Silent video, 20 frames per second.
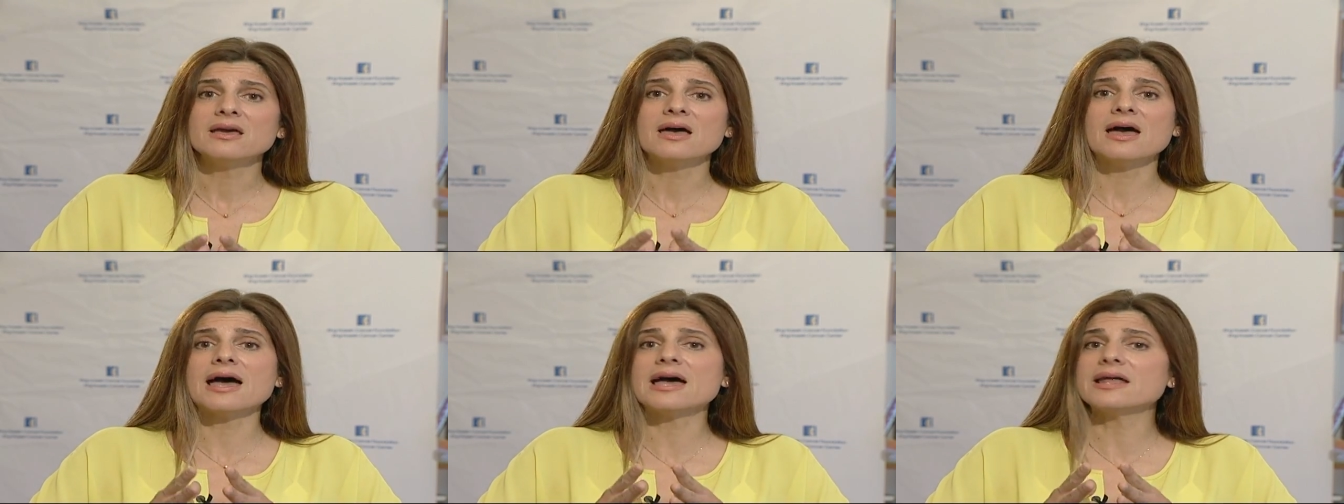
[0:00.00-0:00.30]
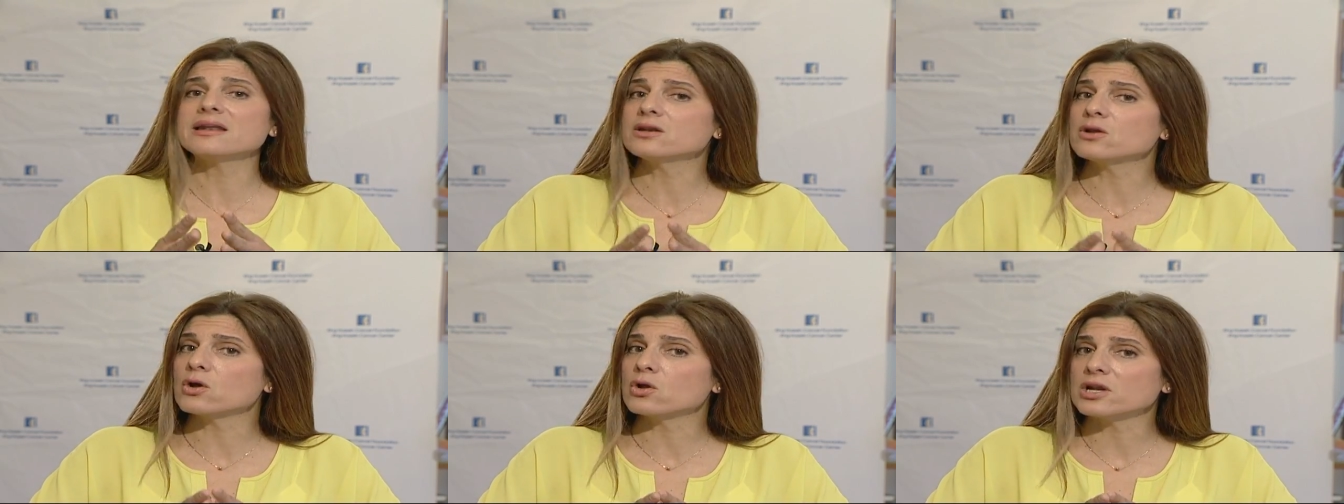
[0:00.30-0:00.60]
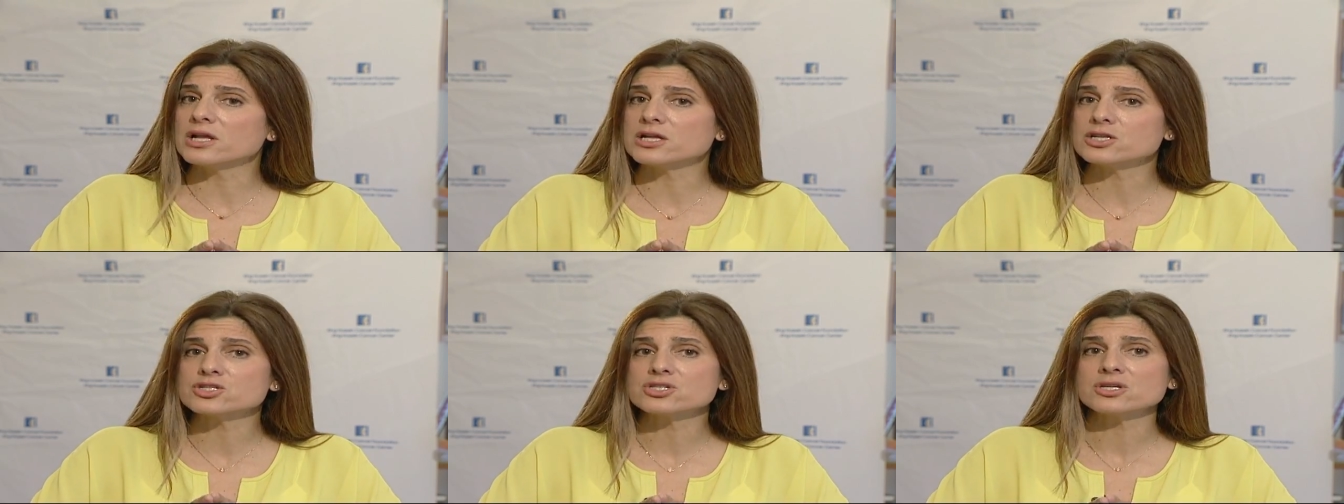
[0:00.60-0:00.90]
and
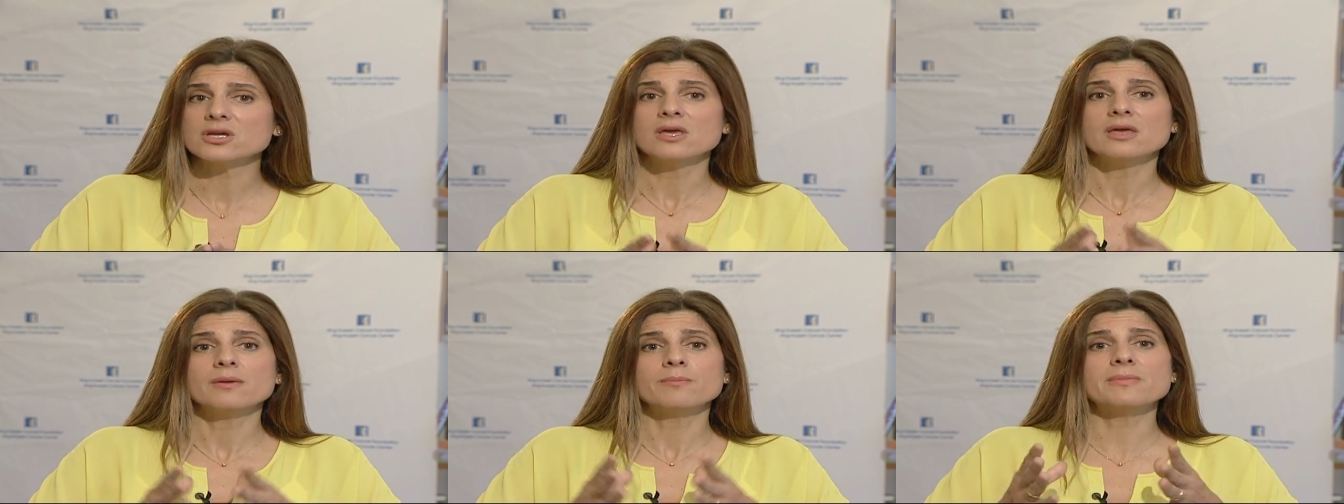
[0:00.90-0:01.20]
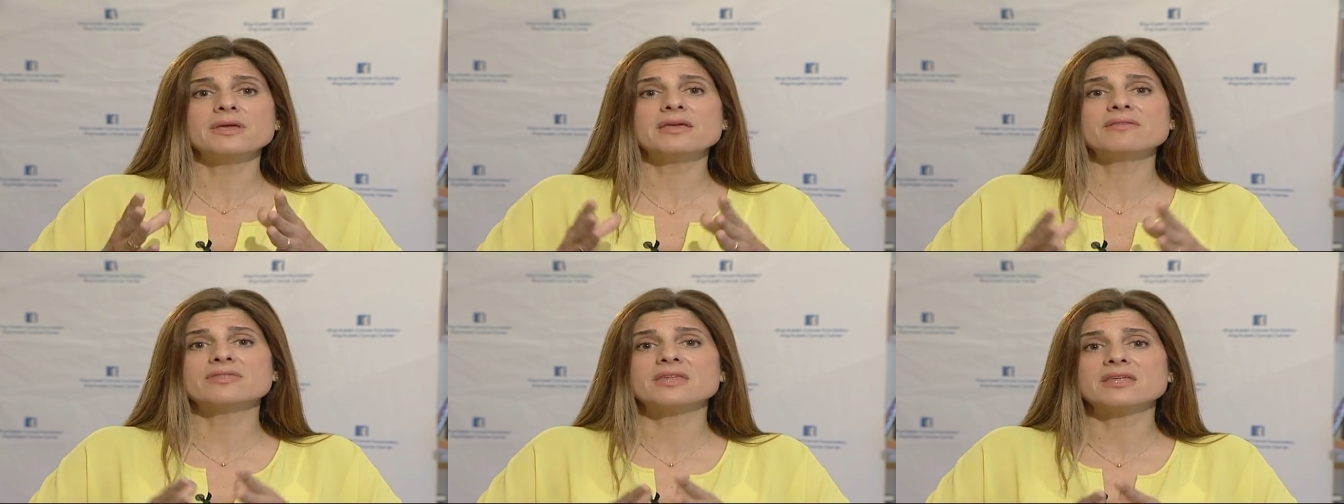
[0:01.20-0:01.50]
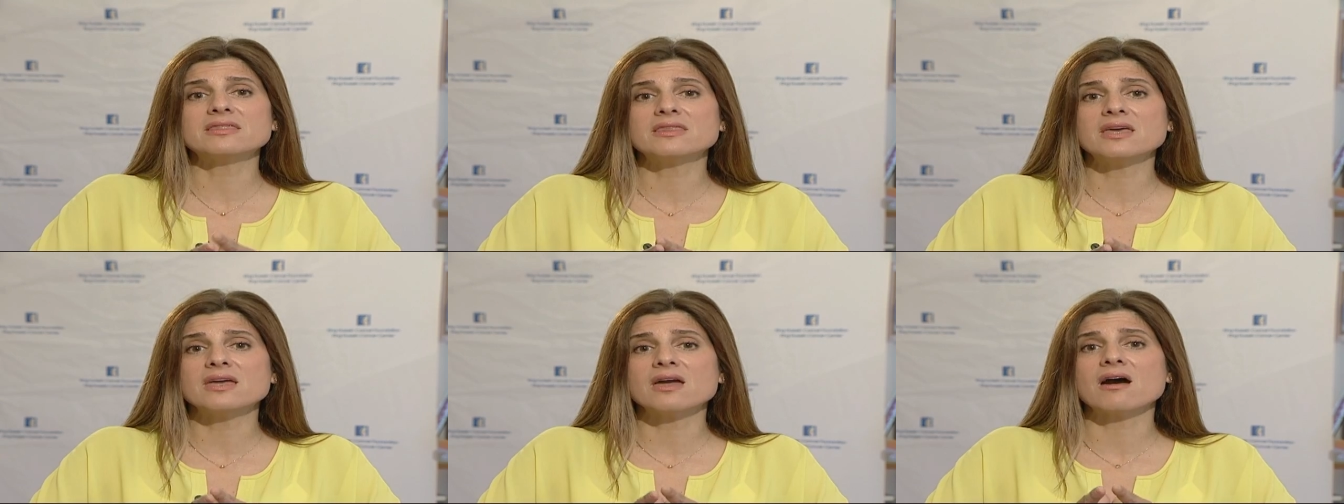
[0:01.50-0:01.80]
knowledge mean
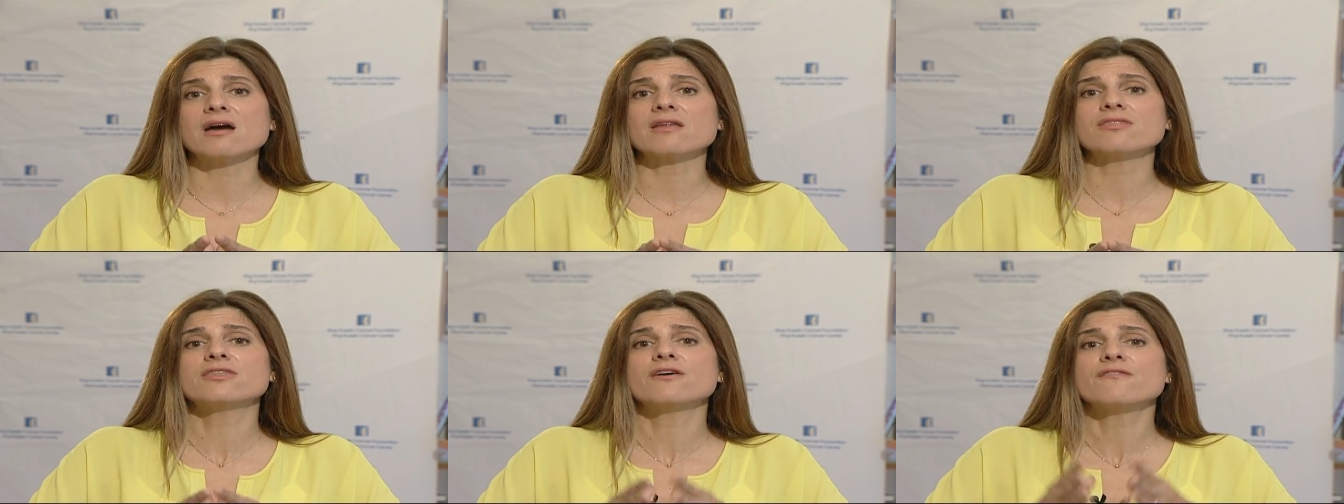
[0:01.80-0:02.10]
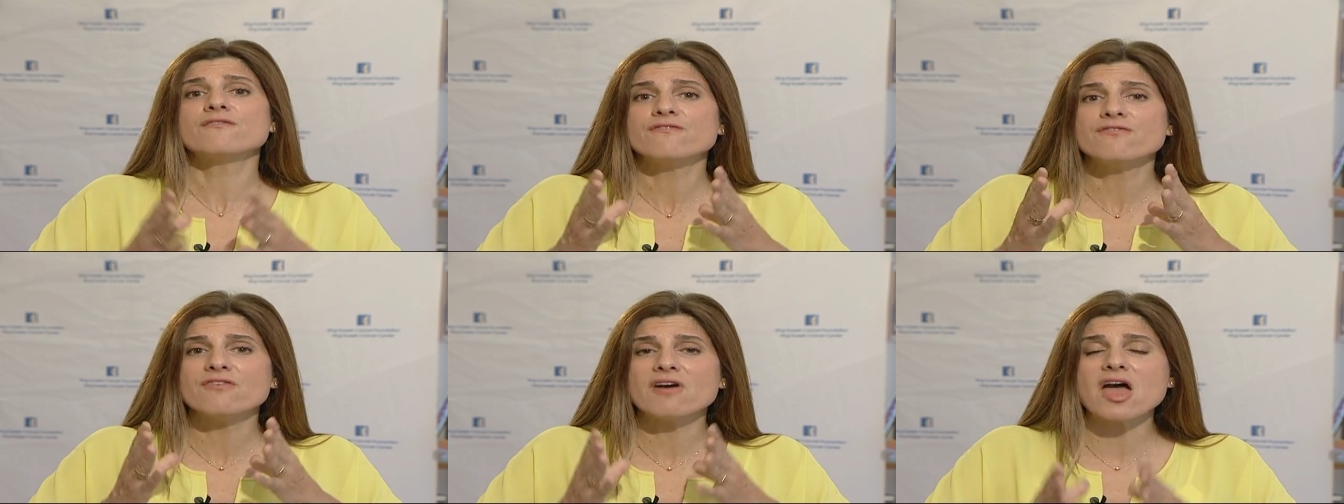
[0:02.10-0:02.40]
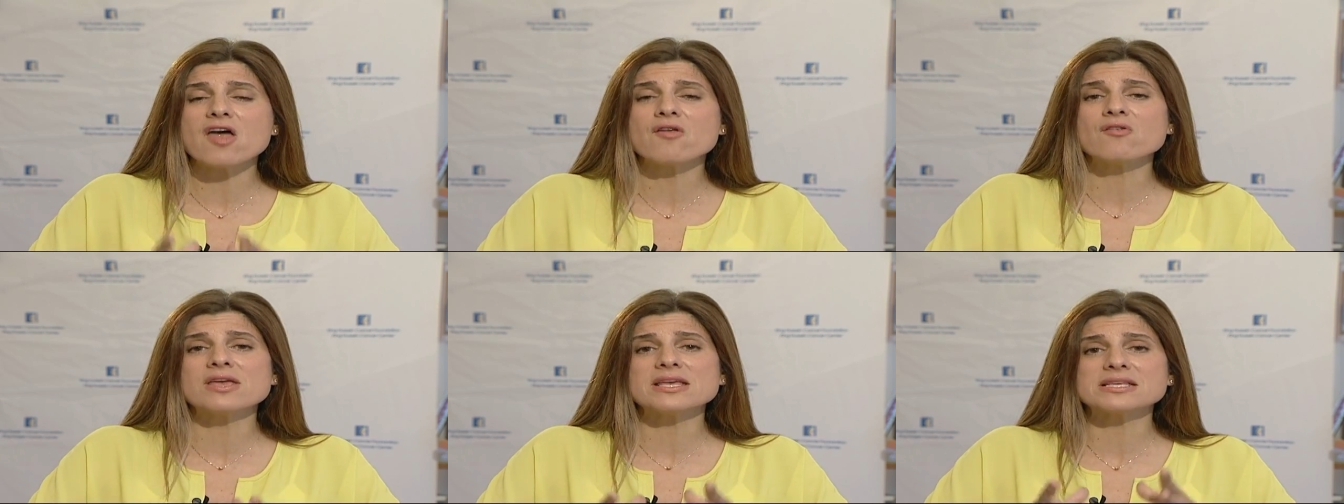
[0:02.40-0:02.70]
that they are the
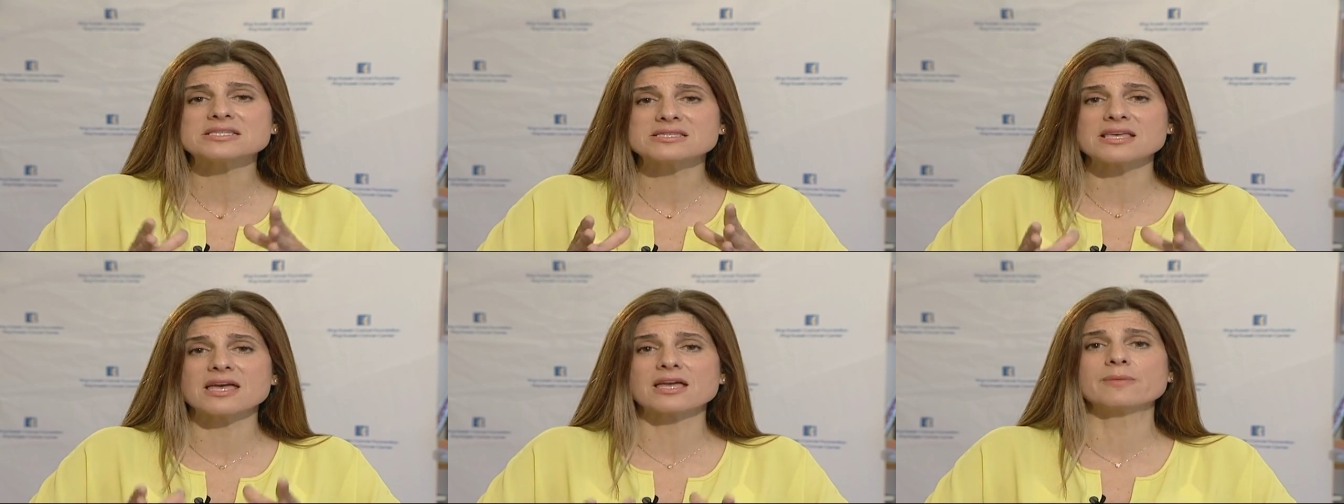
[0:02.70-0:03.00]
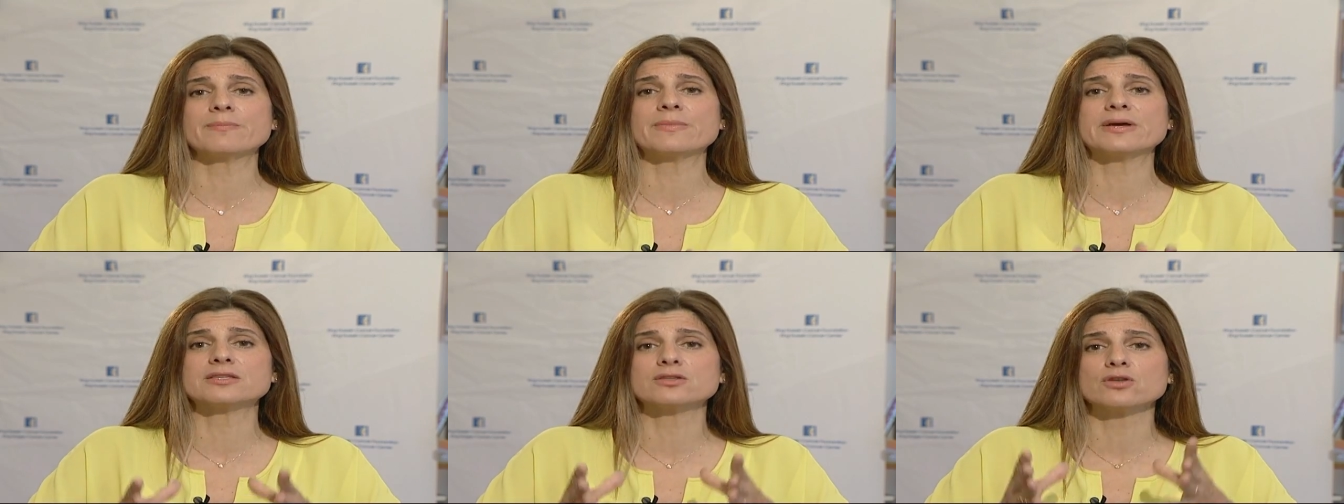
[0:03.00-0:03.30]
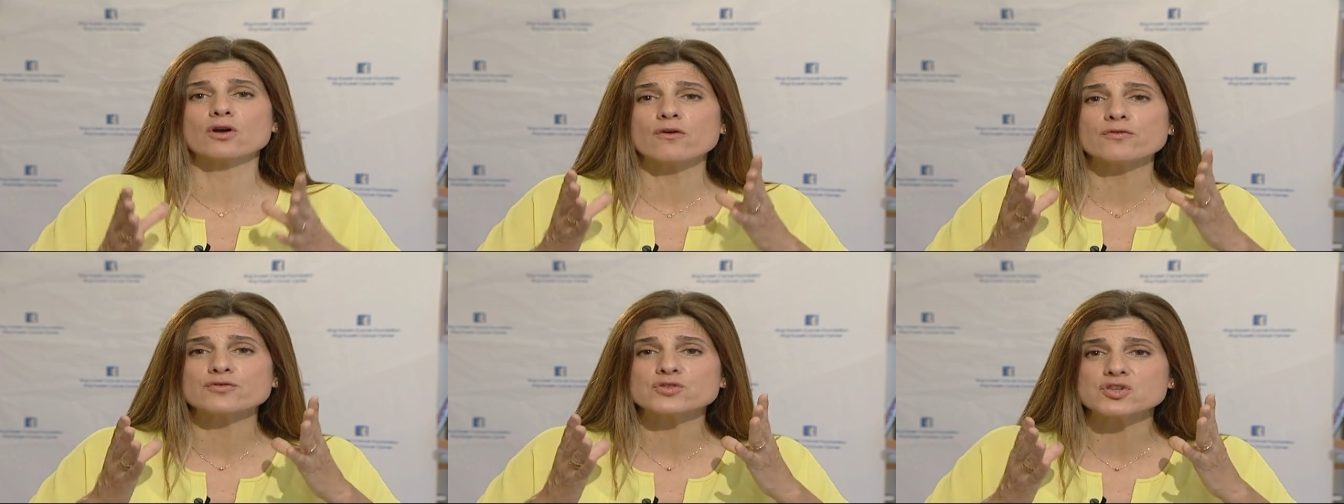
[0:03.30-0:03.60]
very segment
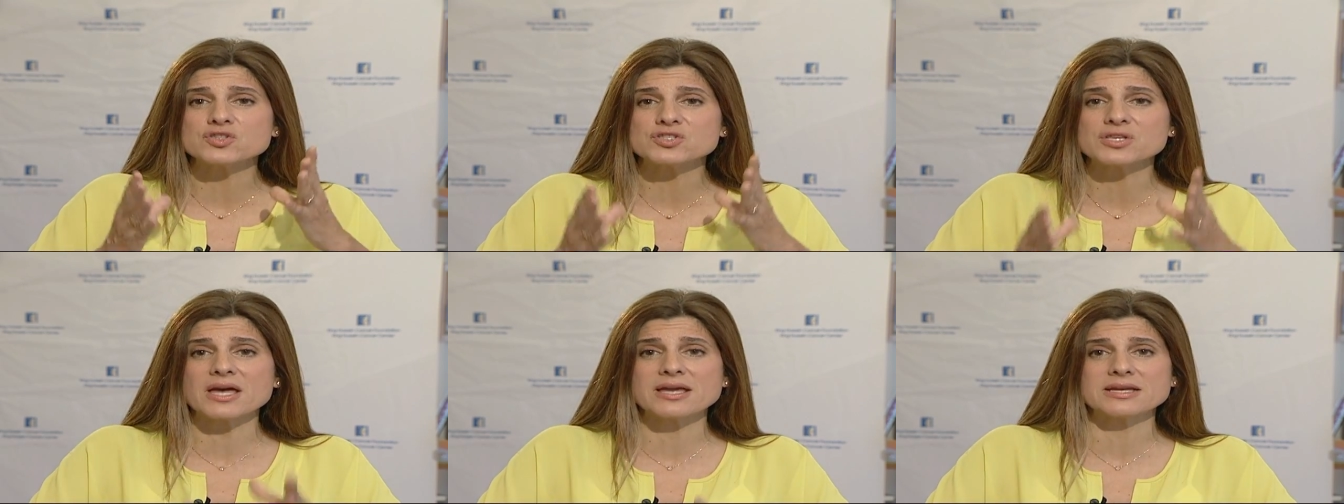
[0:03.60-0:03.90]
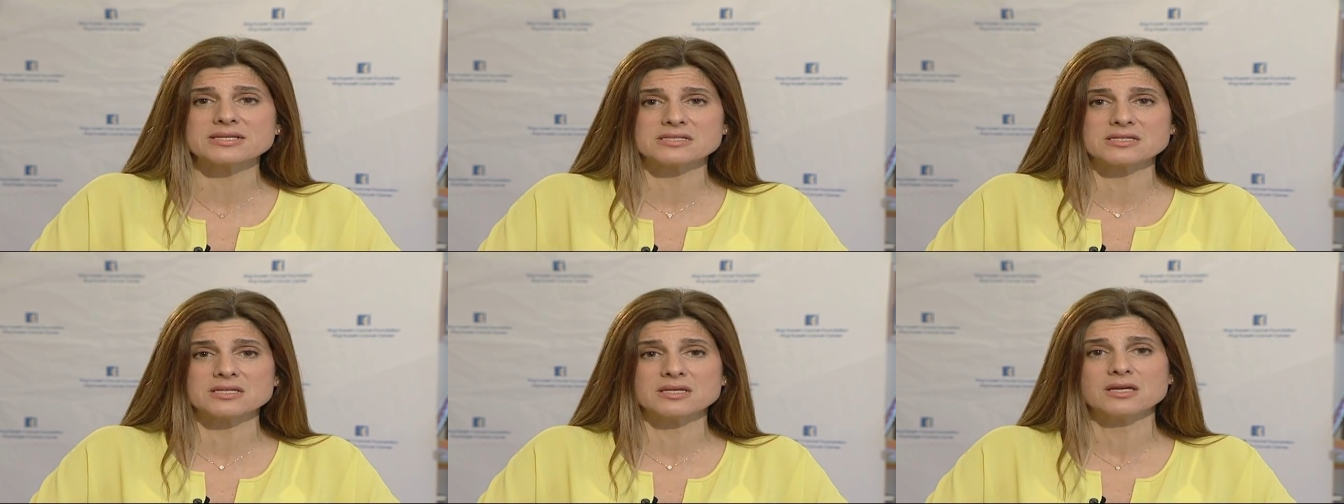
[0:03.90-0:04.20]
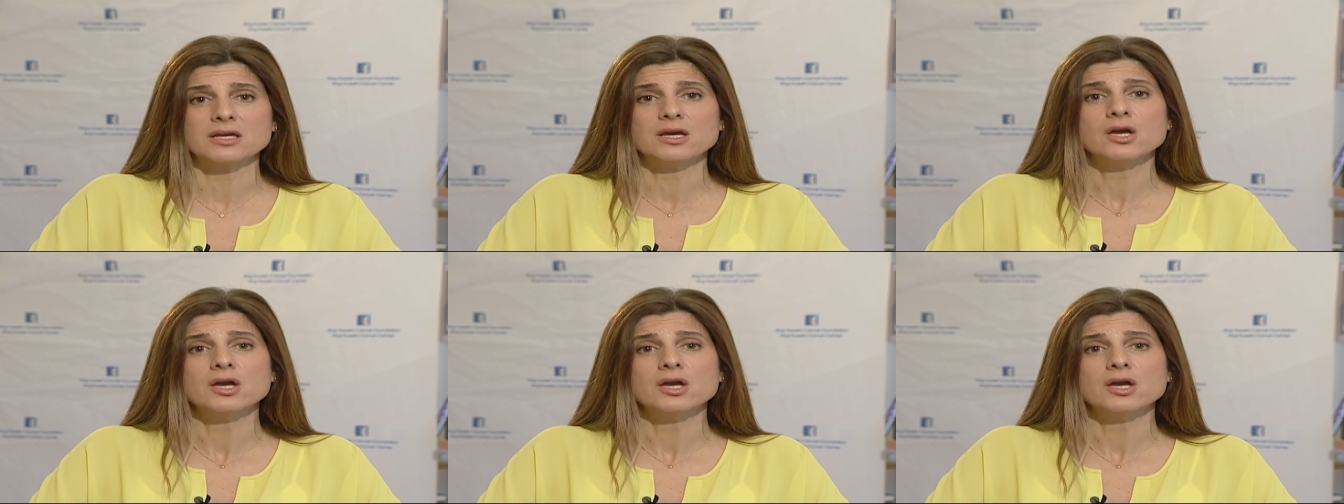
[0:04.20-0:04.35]
of society